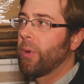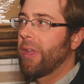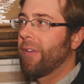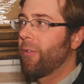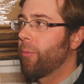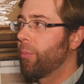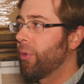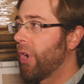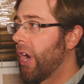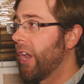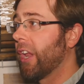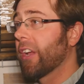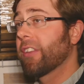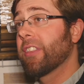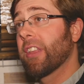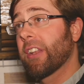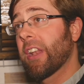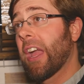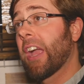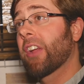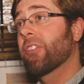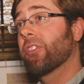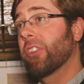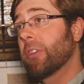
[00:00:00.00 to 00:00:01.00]
we have a product
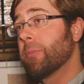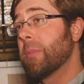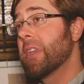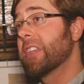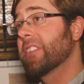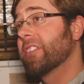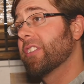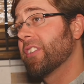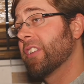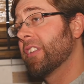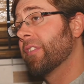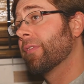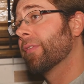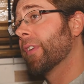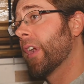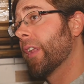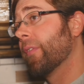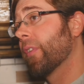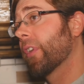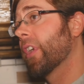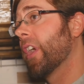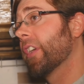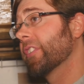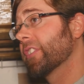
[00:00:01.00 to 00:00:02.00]
that actually makes it in front
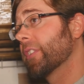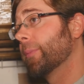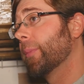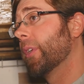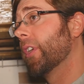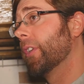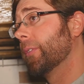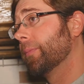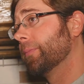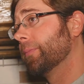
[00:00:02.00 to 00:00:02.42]
of a customer.